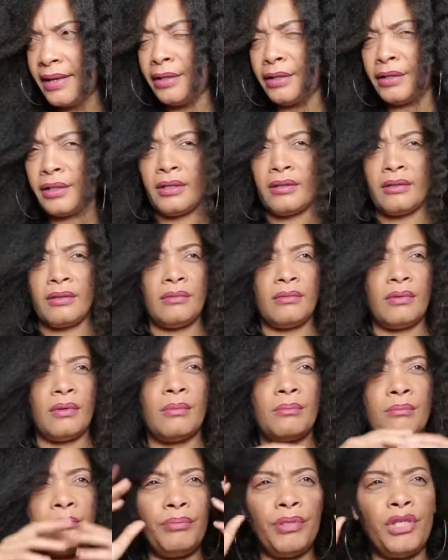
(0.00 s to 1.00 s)

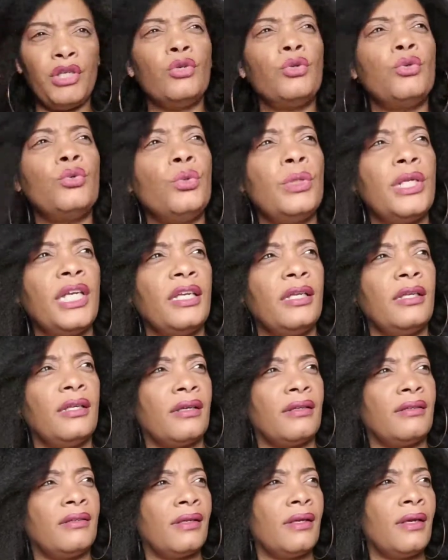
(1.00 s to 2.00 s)
gain and
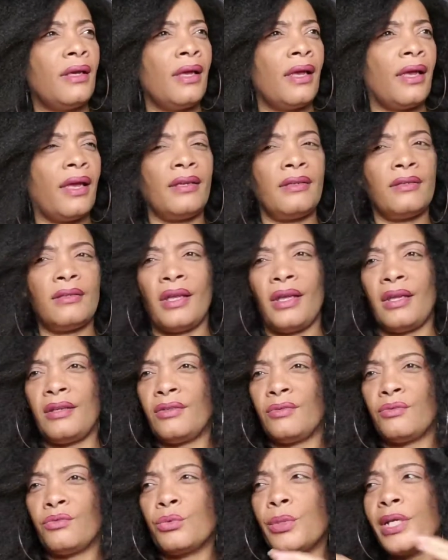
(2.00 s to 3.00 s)
beauty
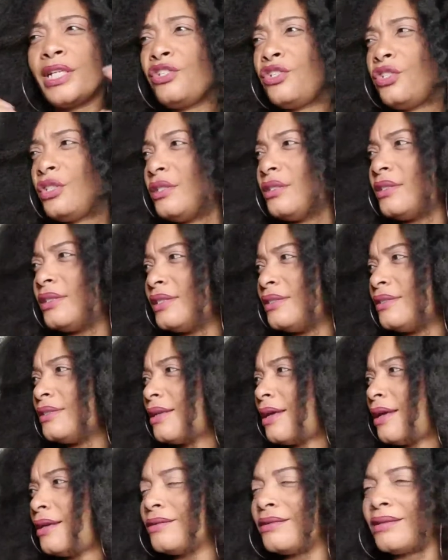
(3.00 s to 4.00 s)
and riches
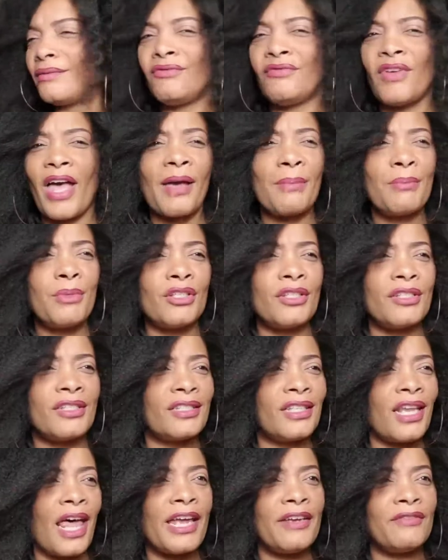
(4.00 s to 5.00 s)
and a
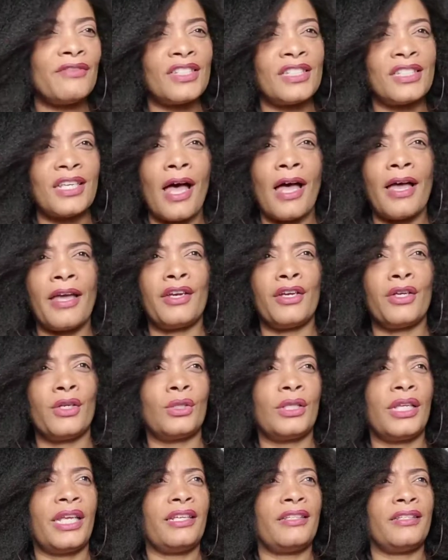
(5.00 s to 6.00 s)
fabulous
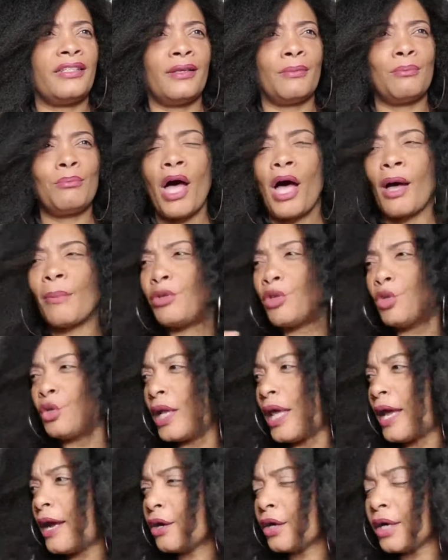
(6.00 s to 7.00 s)
lifestyle and
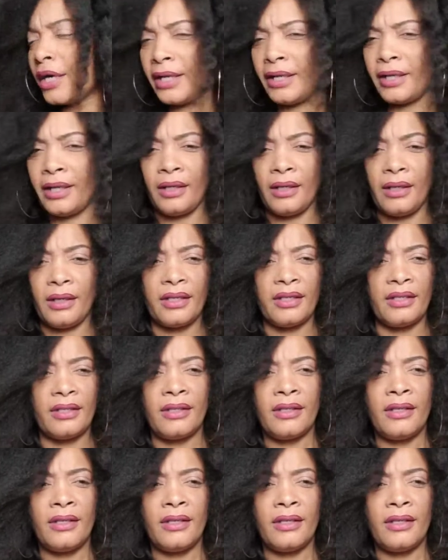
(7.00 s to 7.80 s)
popularity.